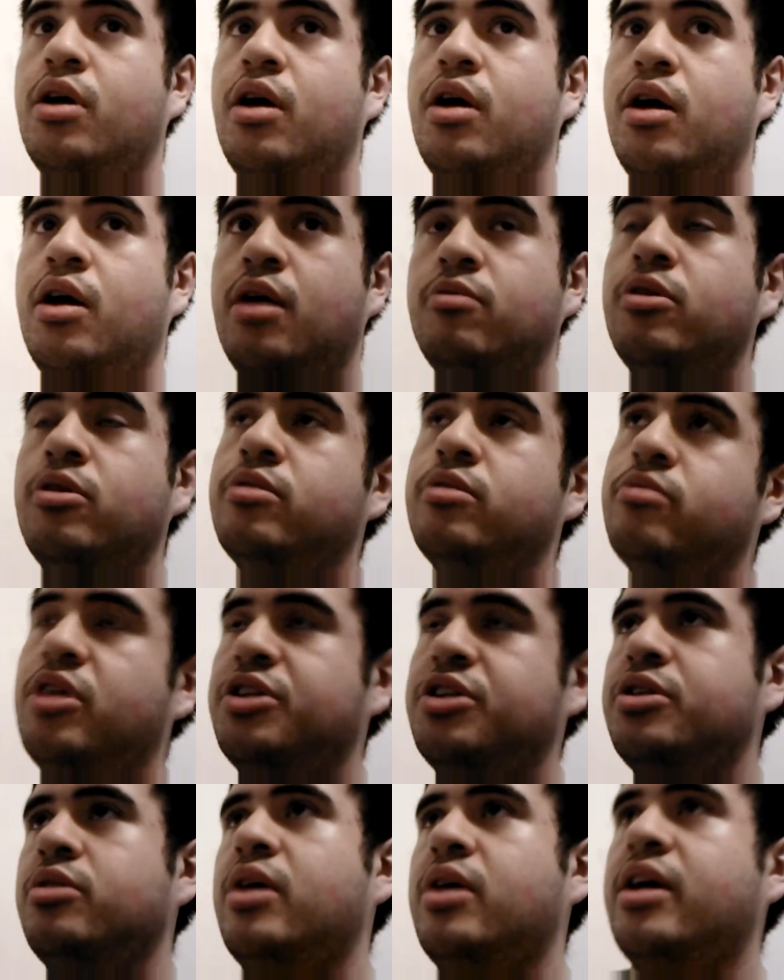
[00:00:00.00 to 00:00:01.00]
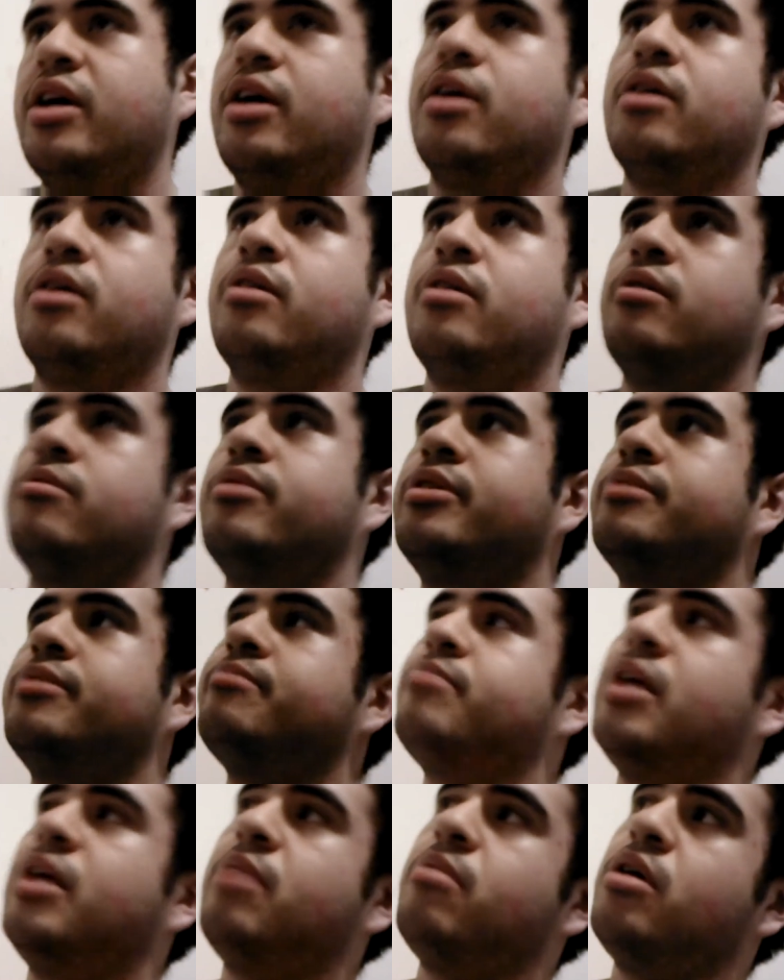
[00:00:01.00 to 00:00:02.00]
Uh, well, well, actually, like,
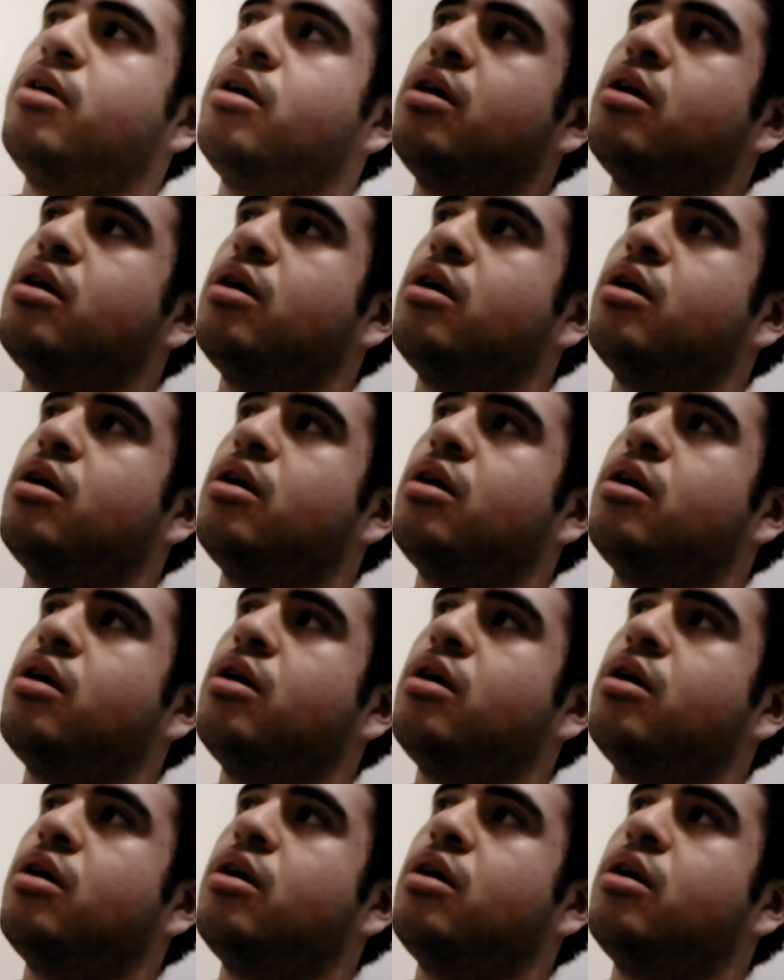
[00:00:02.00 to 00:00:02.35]
well, maybe.